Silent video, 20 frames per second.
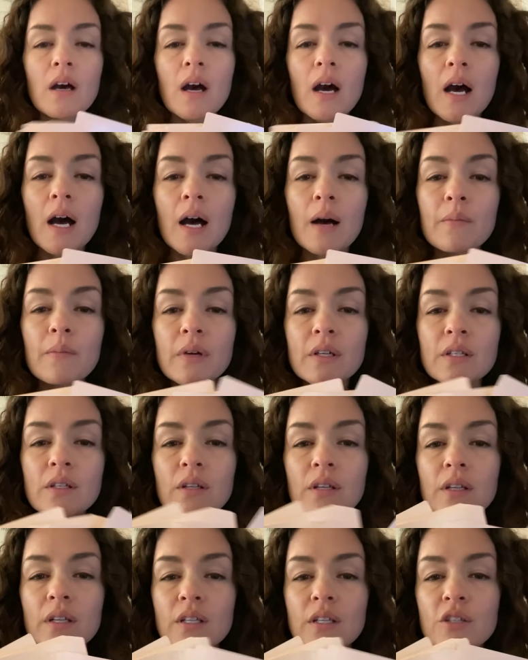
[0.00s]

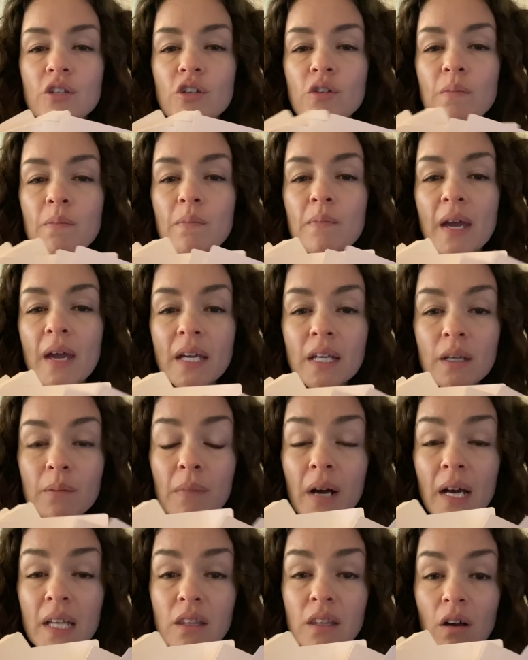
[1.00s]
to make
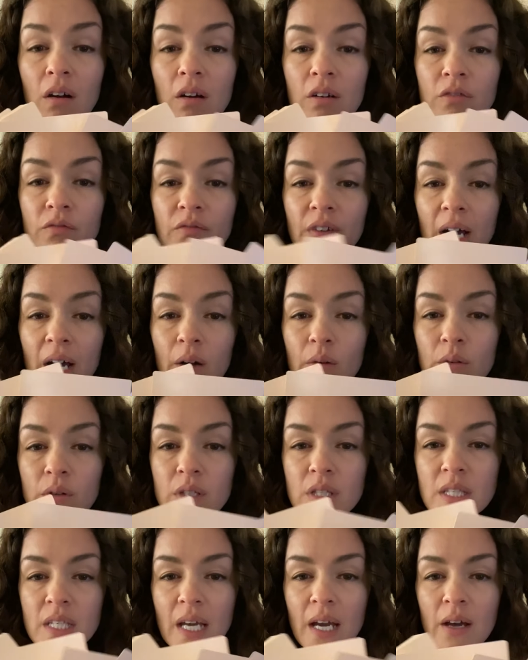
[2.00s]
my long vowel
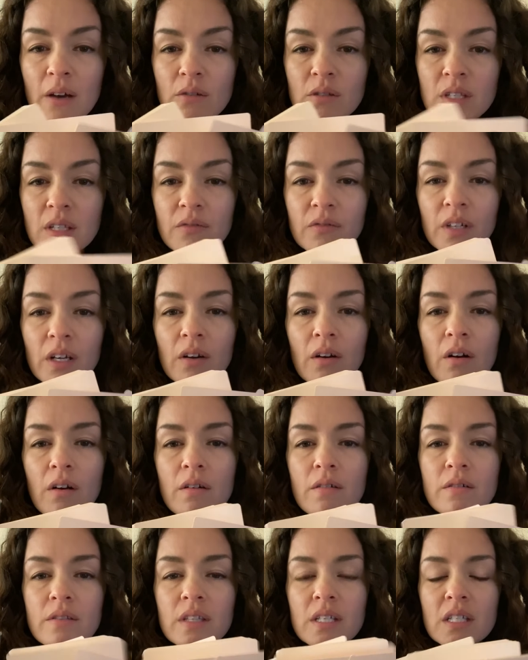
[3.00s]
sounds, I've got
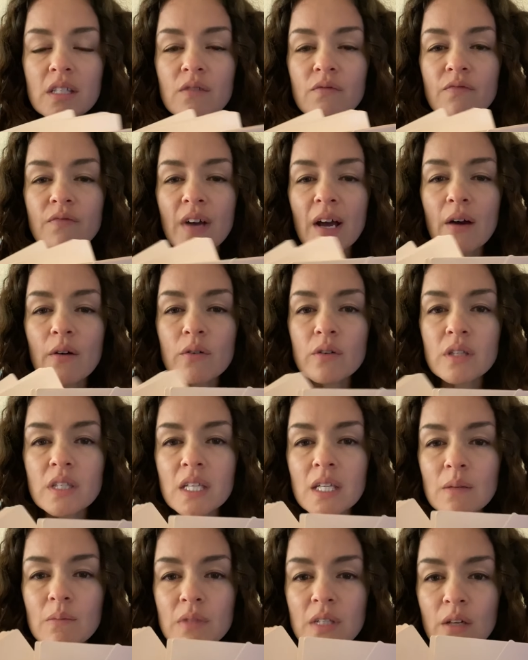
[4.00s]
all these vowel
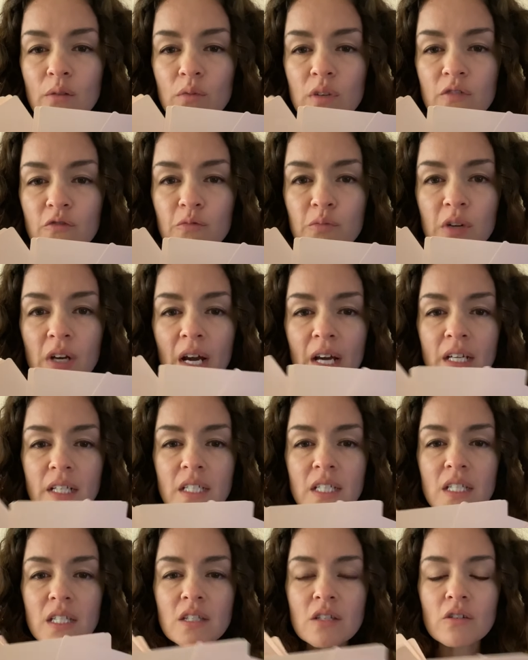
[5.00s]
teams that we've
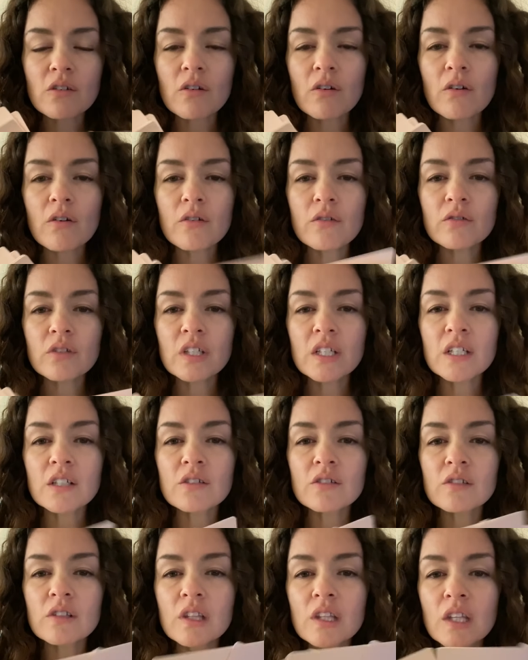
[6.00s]
practiced all
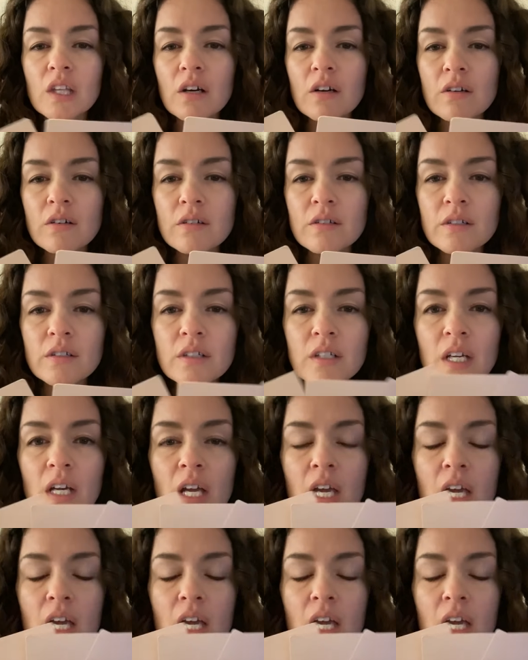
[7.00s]
year long.